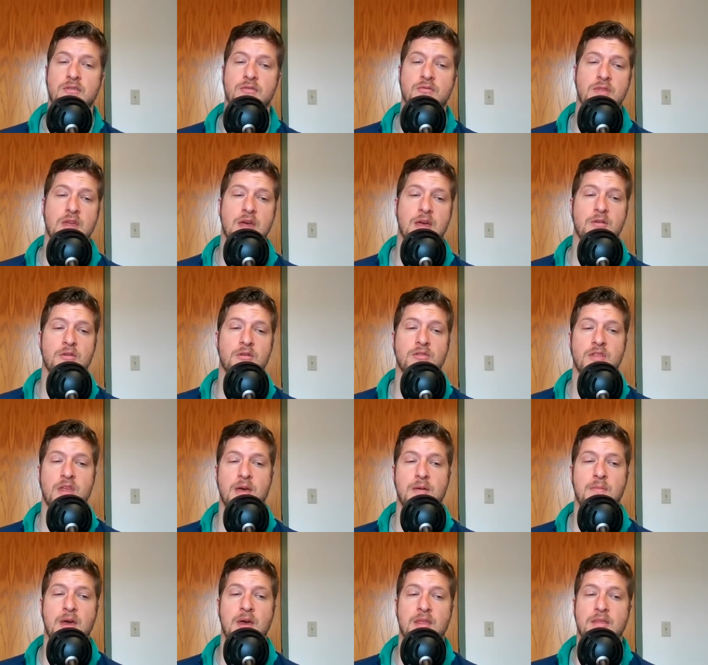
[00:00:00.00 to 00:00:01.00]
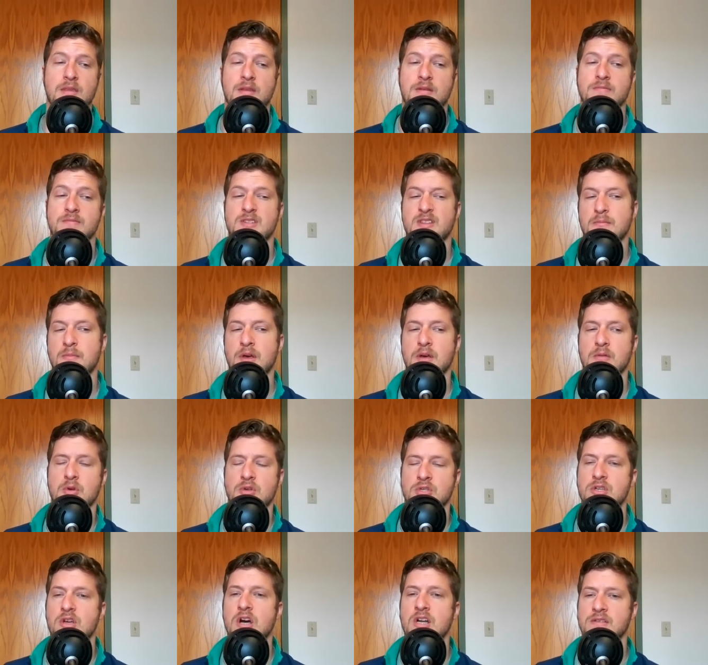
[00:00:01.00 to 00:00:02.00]
through that method. It's the
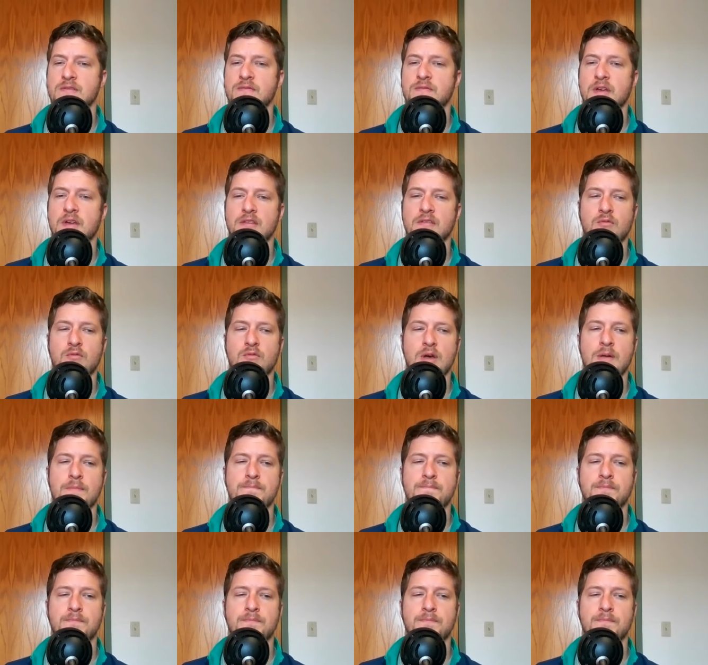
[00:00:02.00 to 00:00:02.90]
most cost-effective way.